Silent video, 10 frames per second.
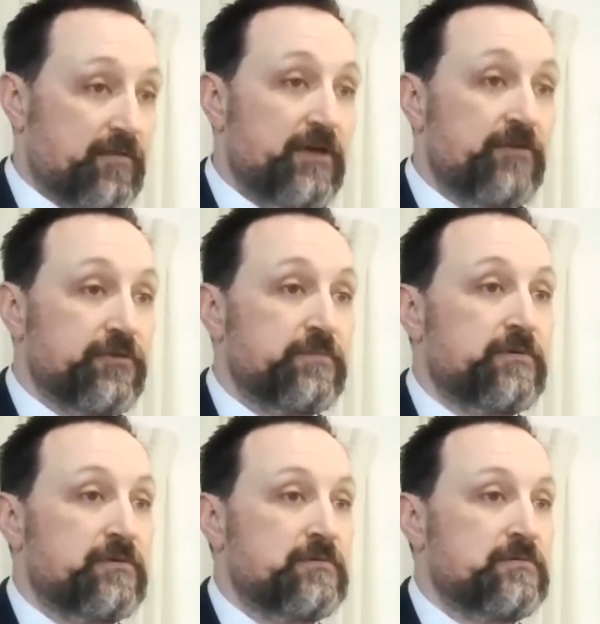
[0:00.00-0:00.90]
Egypt.
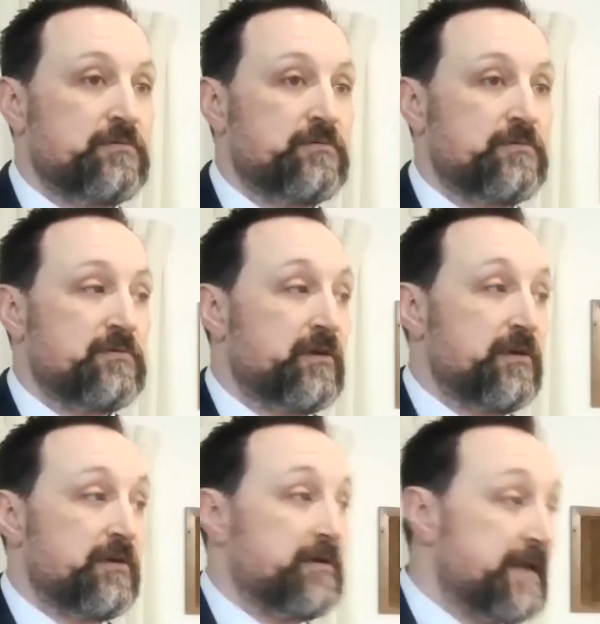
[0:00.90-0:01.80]

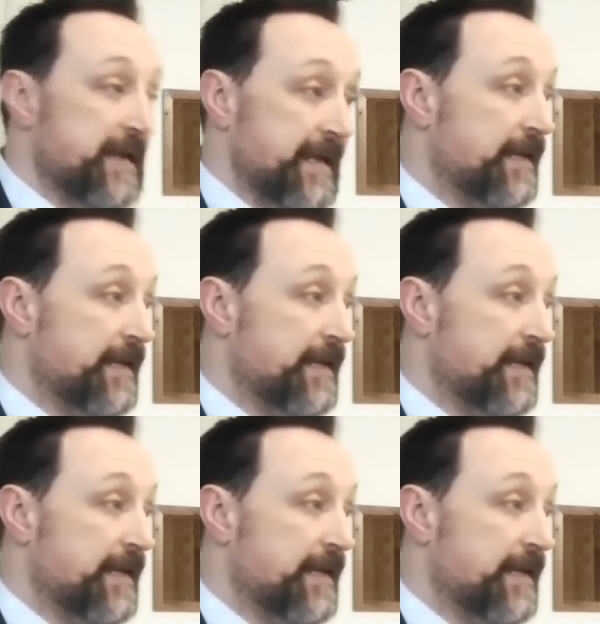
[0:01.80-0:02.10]
Did He?